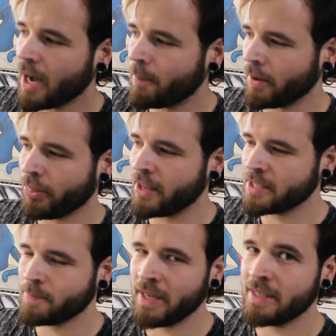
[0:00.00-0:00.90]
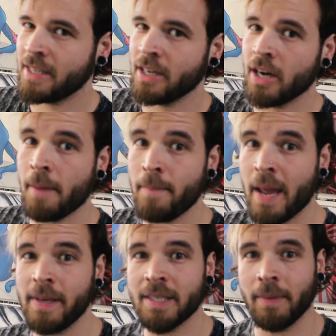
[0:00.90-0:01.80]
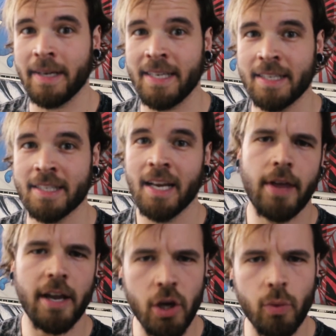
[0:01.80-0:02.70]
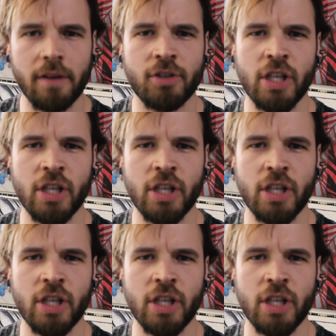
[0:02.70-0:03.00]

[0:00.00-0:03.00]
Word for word: about this piece here and maybe some ideas that you would have